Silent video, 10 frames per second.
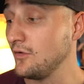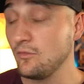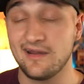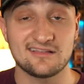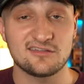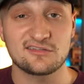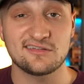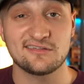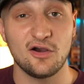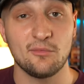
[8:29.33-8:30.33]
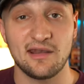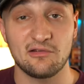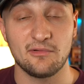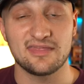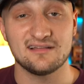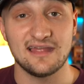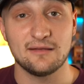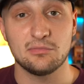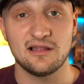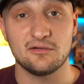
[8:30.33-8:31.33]
When I took this home and I read the
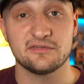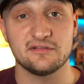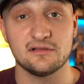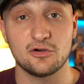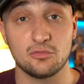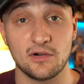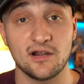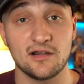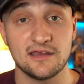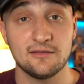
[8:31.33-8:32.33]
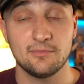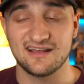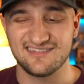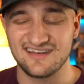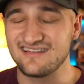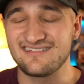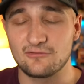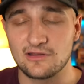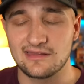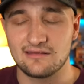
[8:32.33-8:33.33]
label, I was a little worried because I didn't
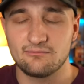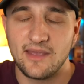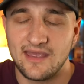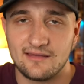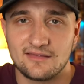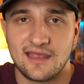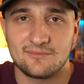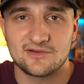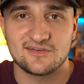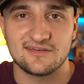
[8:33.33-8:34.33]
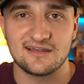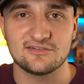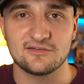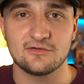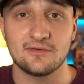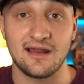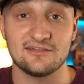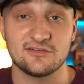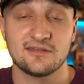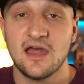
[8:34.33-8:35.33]
really pay that much attention to it. I
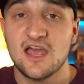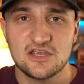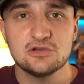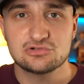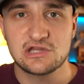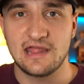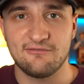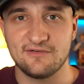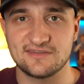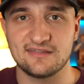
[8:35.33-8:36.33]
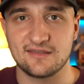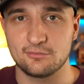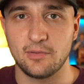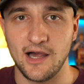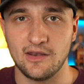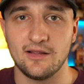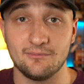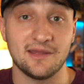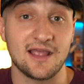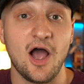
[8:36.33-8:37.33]
just usually, if it's in this bottle,
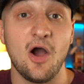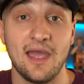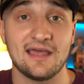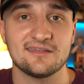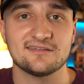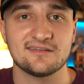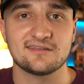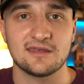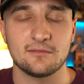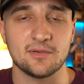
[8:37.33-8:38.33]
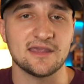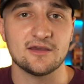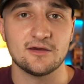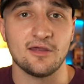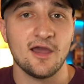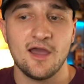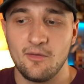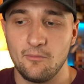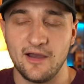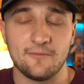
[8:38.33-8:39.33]
I'm like, oh, hey, this is going to be good.
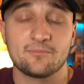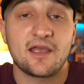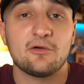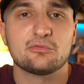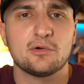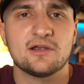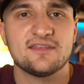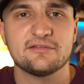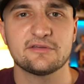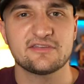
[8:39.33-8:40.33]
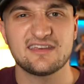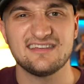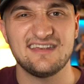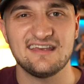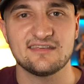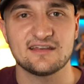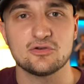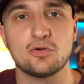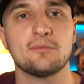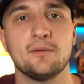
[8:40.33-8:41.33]
But I was worried this was going to taste like
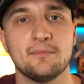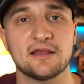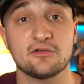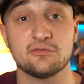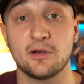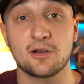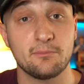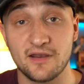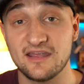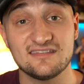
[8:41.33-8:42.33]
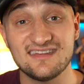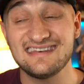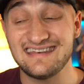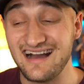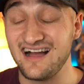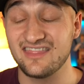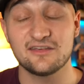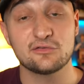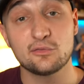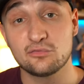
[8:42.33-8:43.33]
normal Maker's Mark, but it did not.
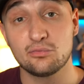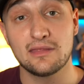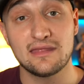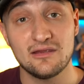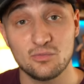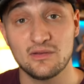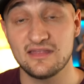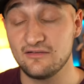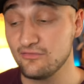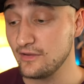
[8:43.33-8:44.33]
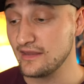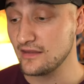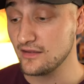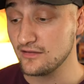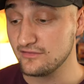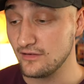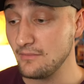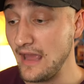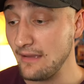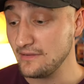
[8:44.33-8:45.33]
This was really, really freaking good. So
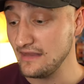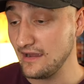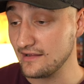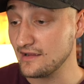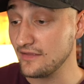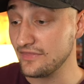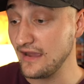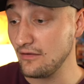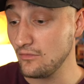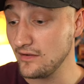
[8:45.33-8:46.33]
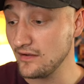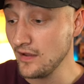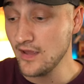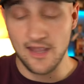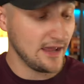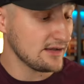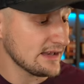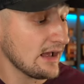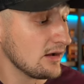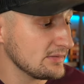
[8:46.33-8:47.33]
I'm happy I got that one. And
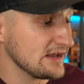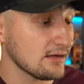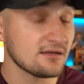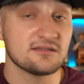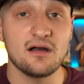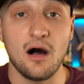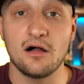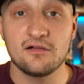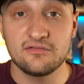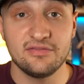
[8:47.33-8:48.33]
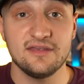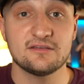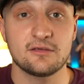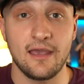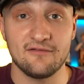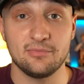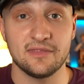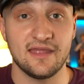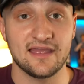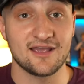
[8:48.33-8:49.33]
yeah, I'll be honest, all of these have
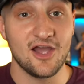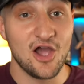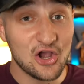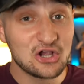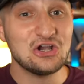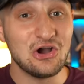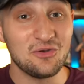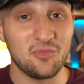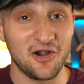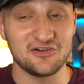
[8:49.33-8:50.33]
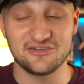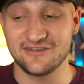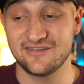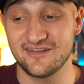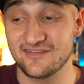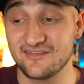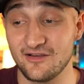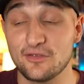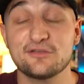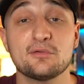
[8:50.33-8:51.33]
been like good purchases.
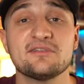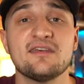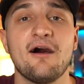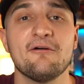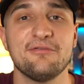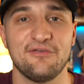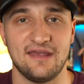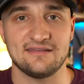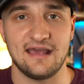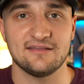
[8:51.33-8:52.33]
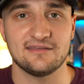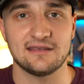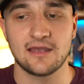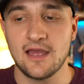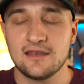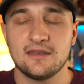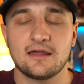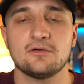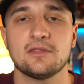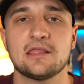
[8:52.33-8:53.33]
So this was a fantastic,
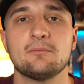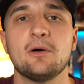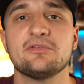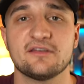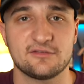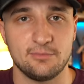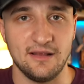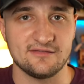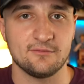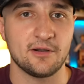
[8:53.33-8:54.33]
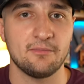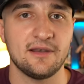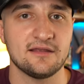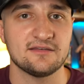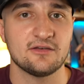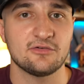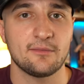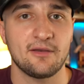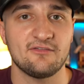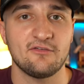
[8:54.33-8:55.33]
not only the most expensive bourbon hunting
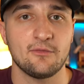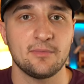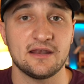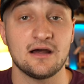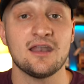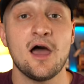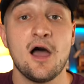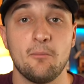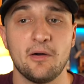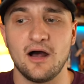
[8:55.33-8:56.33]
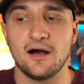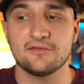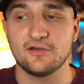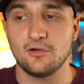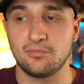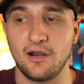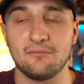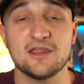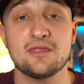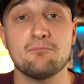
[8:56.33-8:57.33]
trip I've ever been on, but also
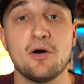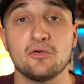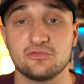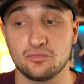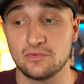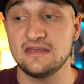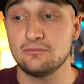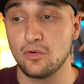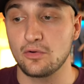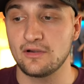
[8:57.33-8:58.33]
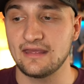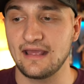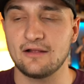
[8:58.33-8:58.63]
probably the most rewarding.